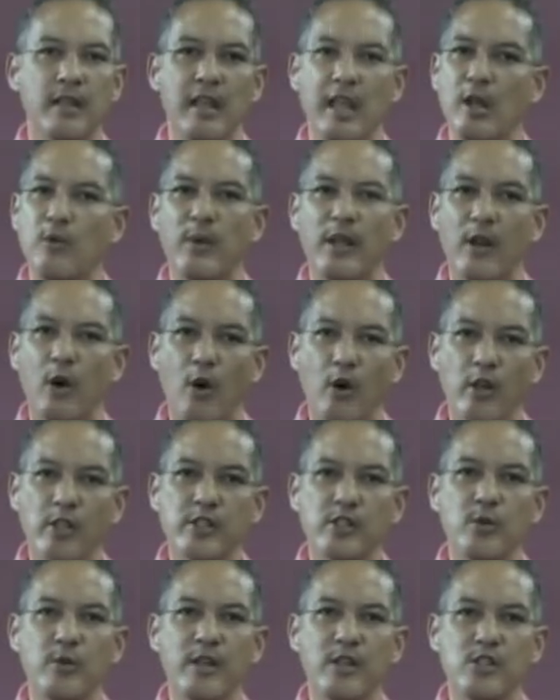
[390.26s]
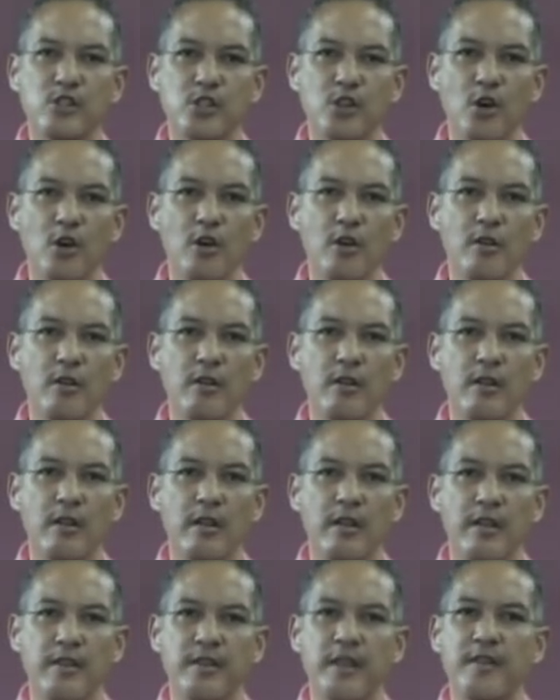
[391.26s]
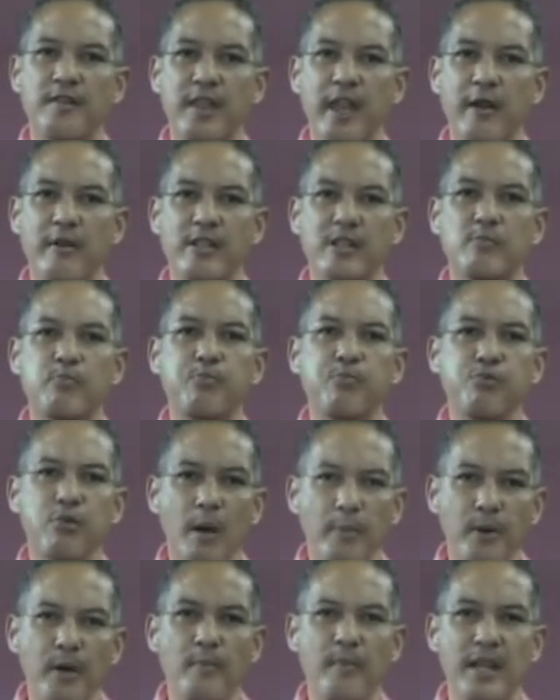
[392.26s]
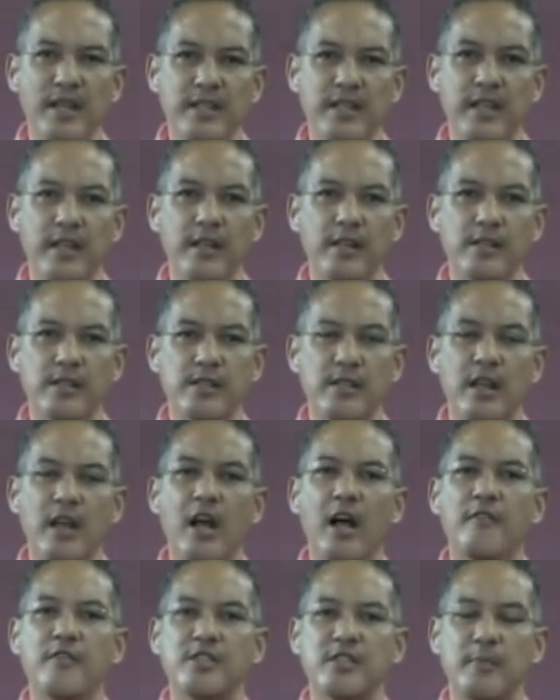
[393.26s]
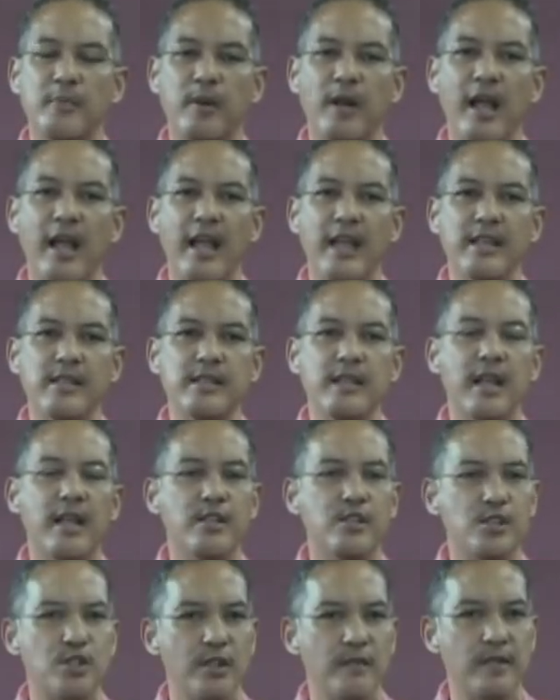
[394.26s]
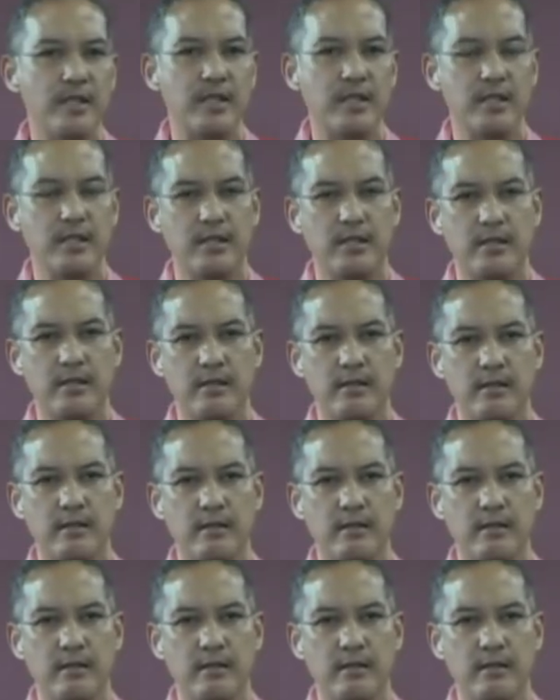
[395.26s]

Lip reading: It will also ensure that there is proper maintenance of supplies and services.